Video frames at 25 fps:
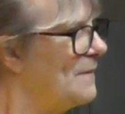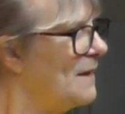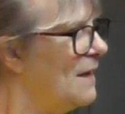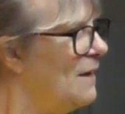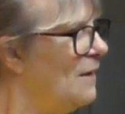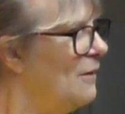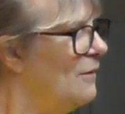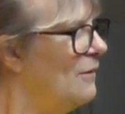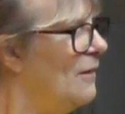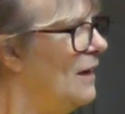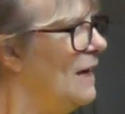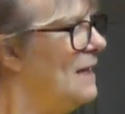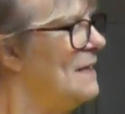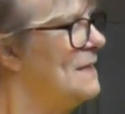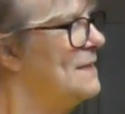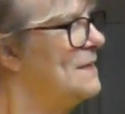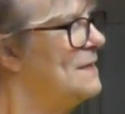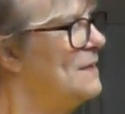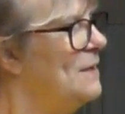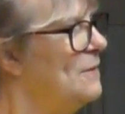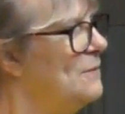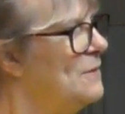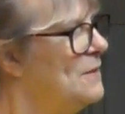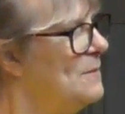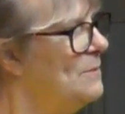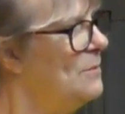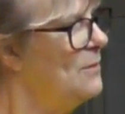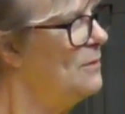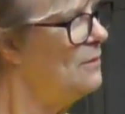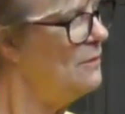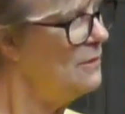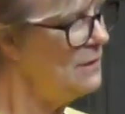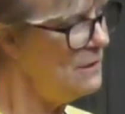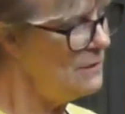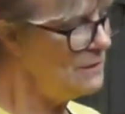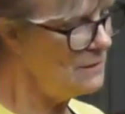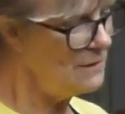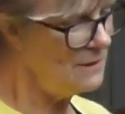All right, so Deborah,
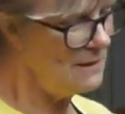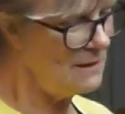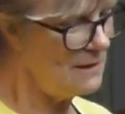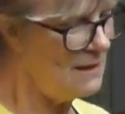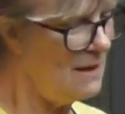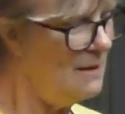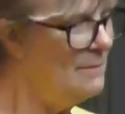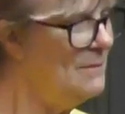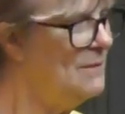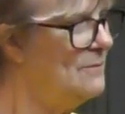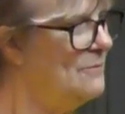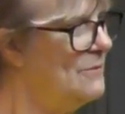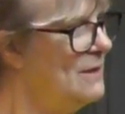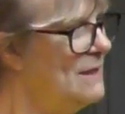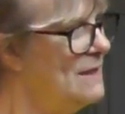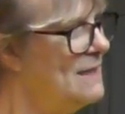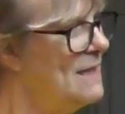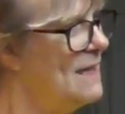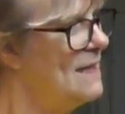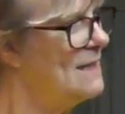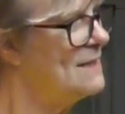you're going to come and read out